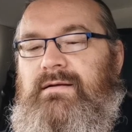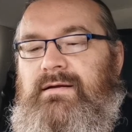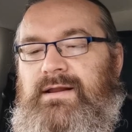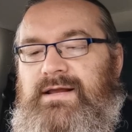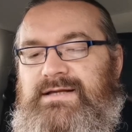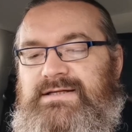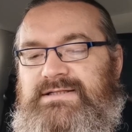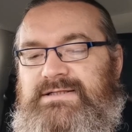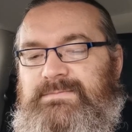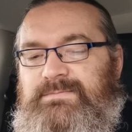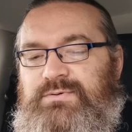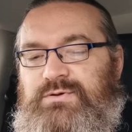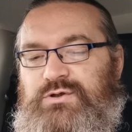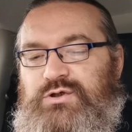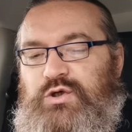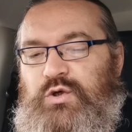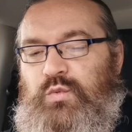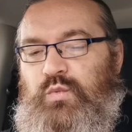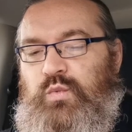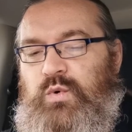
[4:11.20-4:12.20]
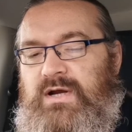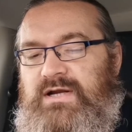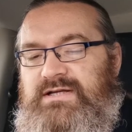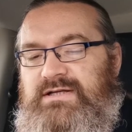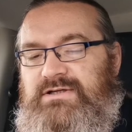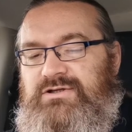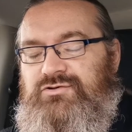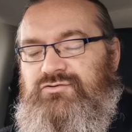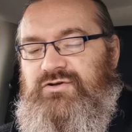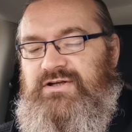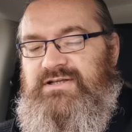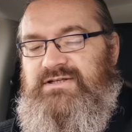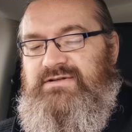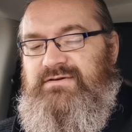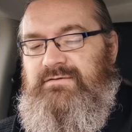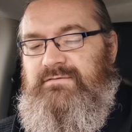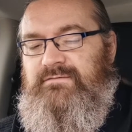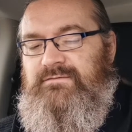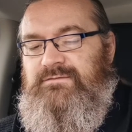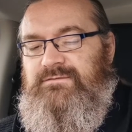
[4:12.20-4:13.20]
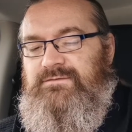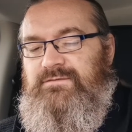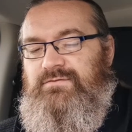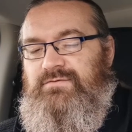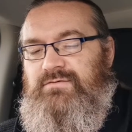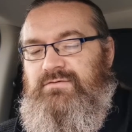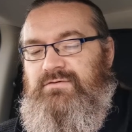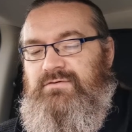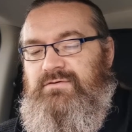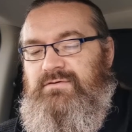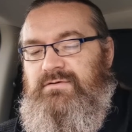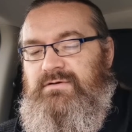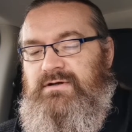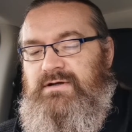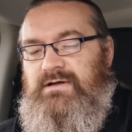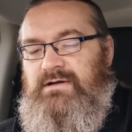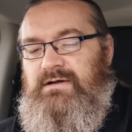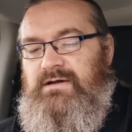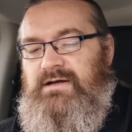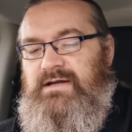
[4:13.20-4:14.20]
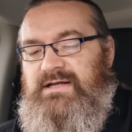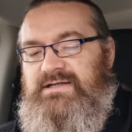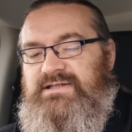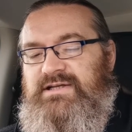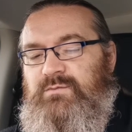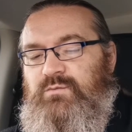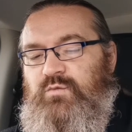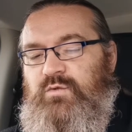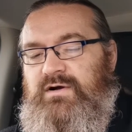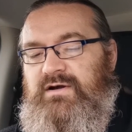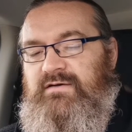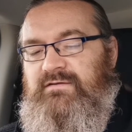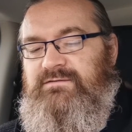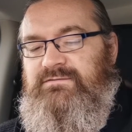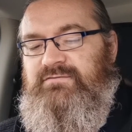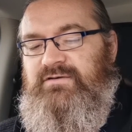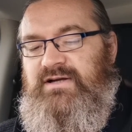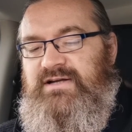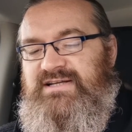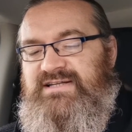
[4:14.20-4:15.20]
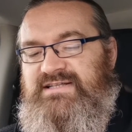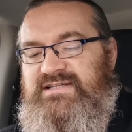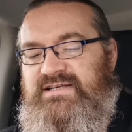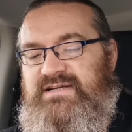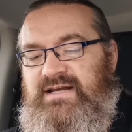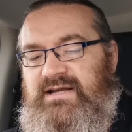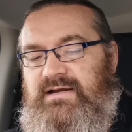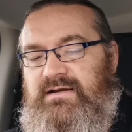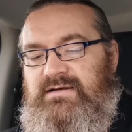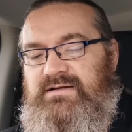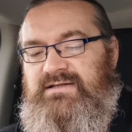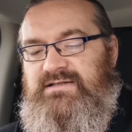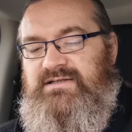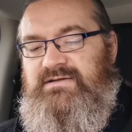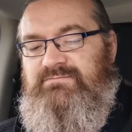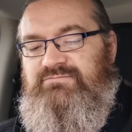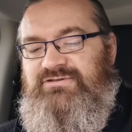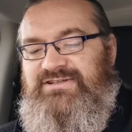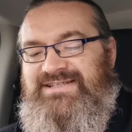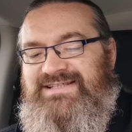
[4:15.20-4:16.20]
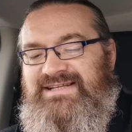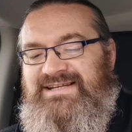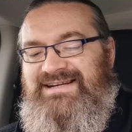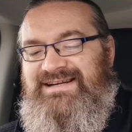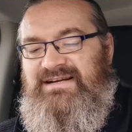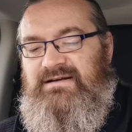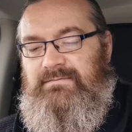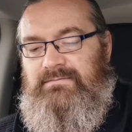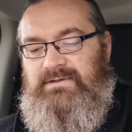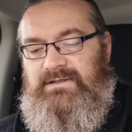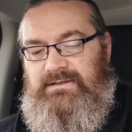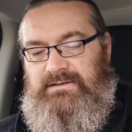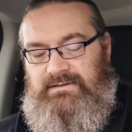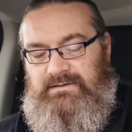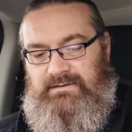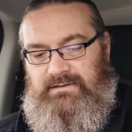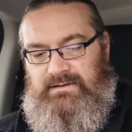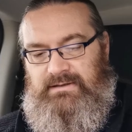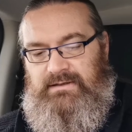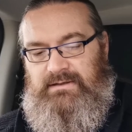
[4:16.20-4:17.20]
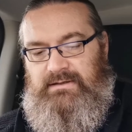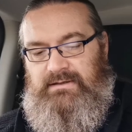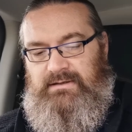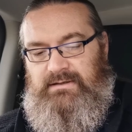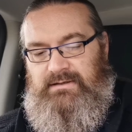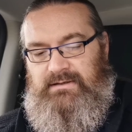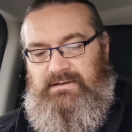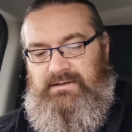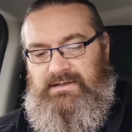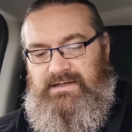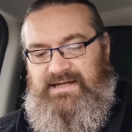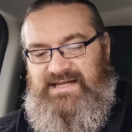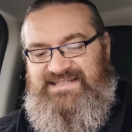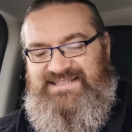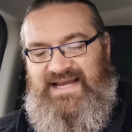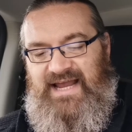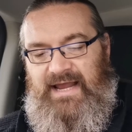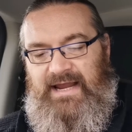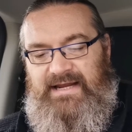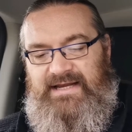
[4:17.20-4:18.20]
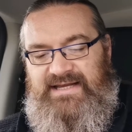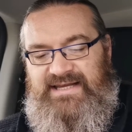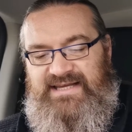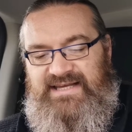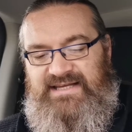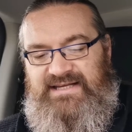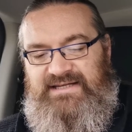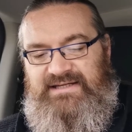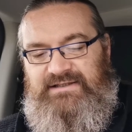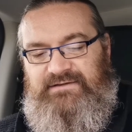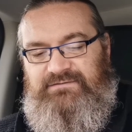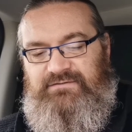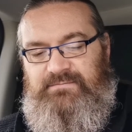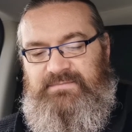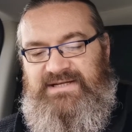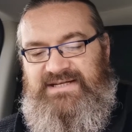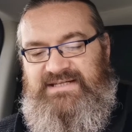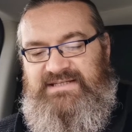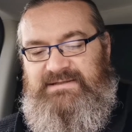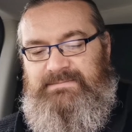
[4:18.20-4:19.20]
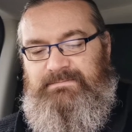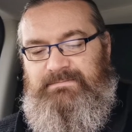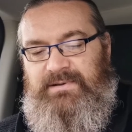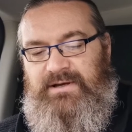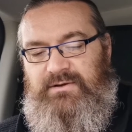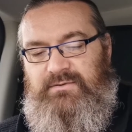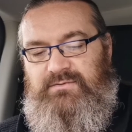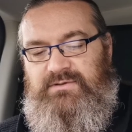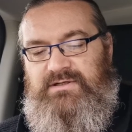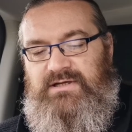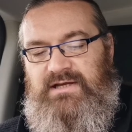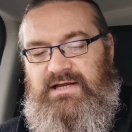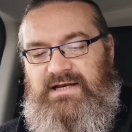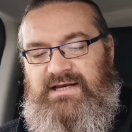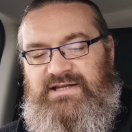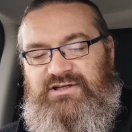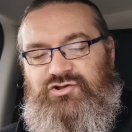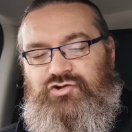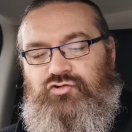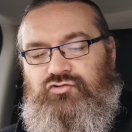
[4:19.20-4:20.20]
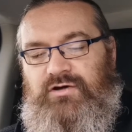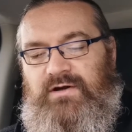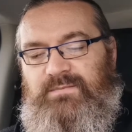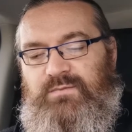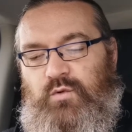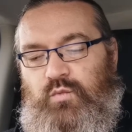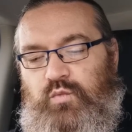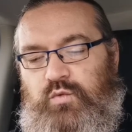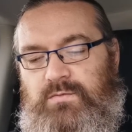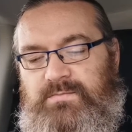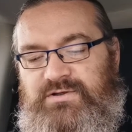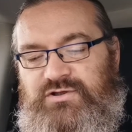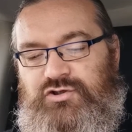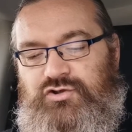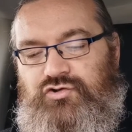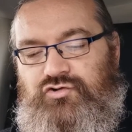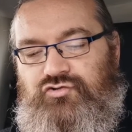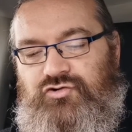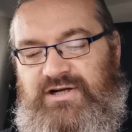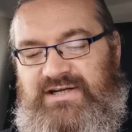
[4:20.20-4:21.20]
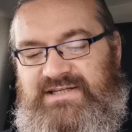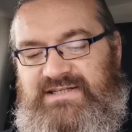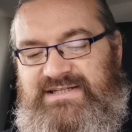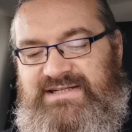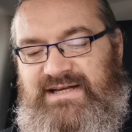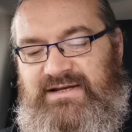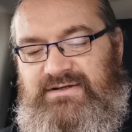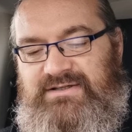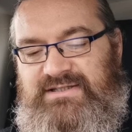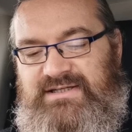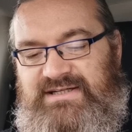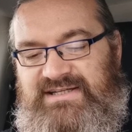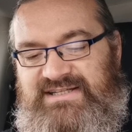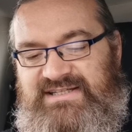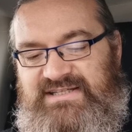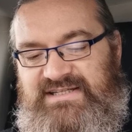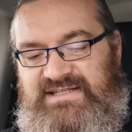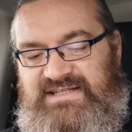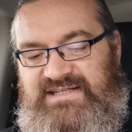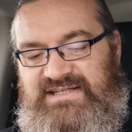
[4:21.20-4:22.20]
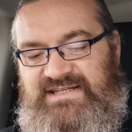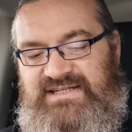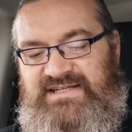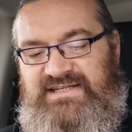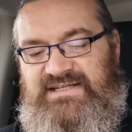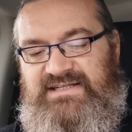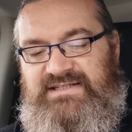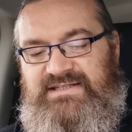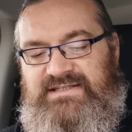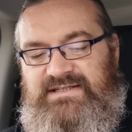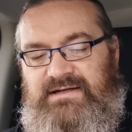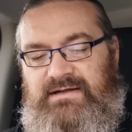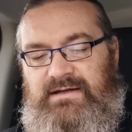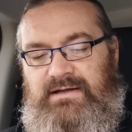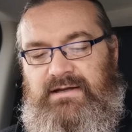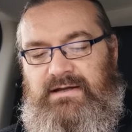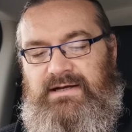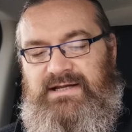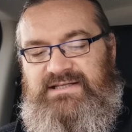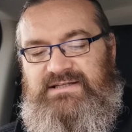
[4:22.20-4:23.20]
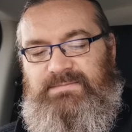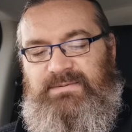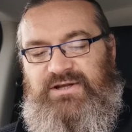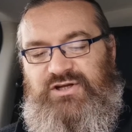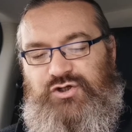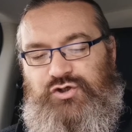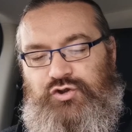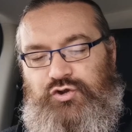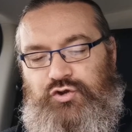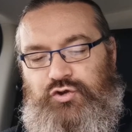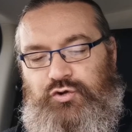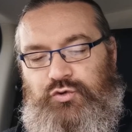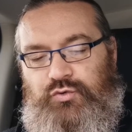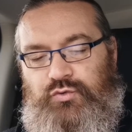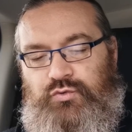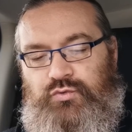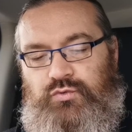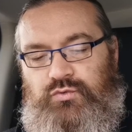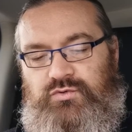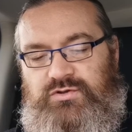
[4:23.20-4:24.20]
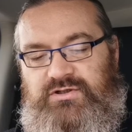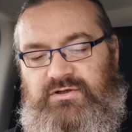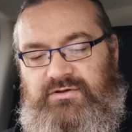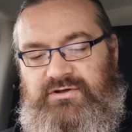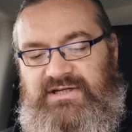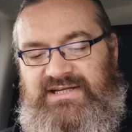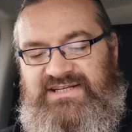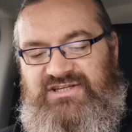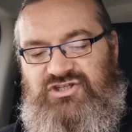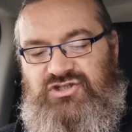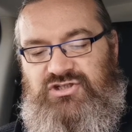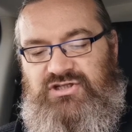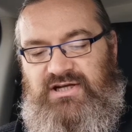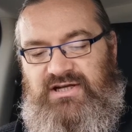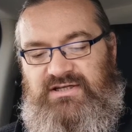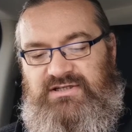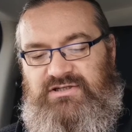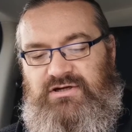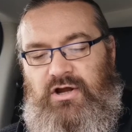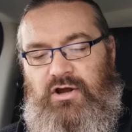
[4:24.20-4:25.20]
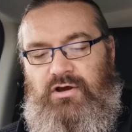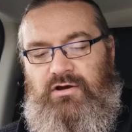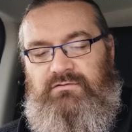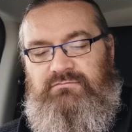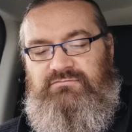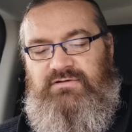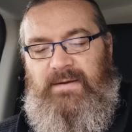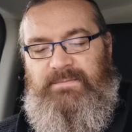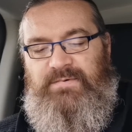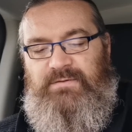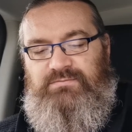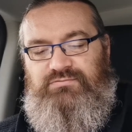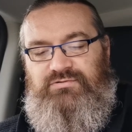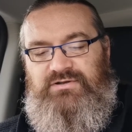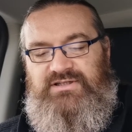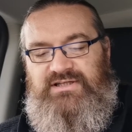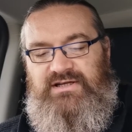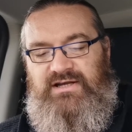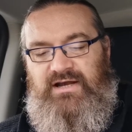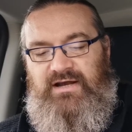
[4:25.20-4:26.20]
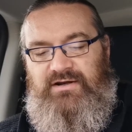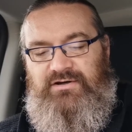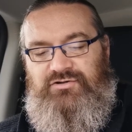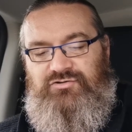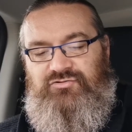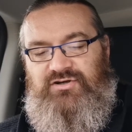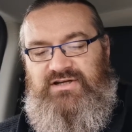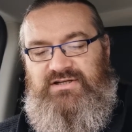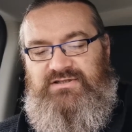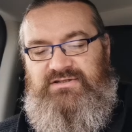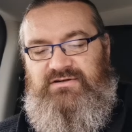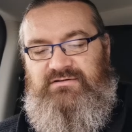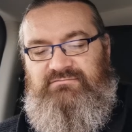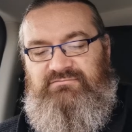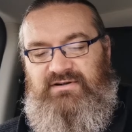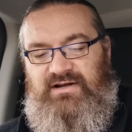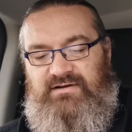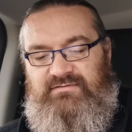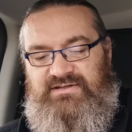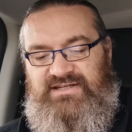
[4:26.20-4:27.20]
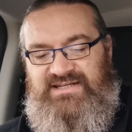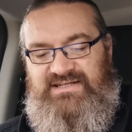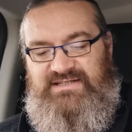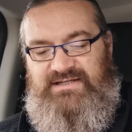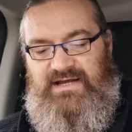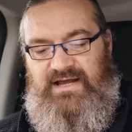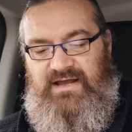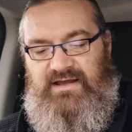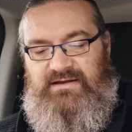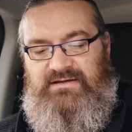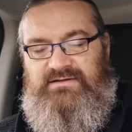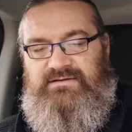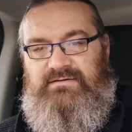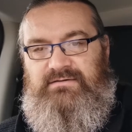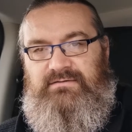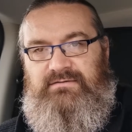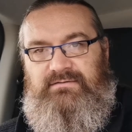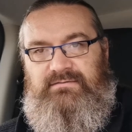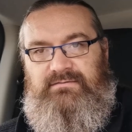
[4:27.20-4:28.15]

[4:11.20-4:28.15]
Let's put a wedding dress on Thor. Let him wear Freya's necklace to Brisingamen. Let's hang keys from his belt. Let's drape a woman's dress down to his knees. Let's place jewels on his chest and wrap a pretty headdress around his head.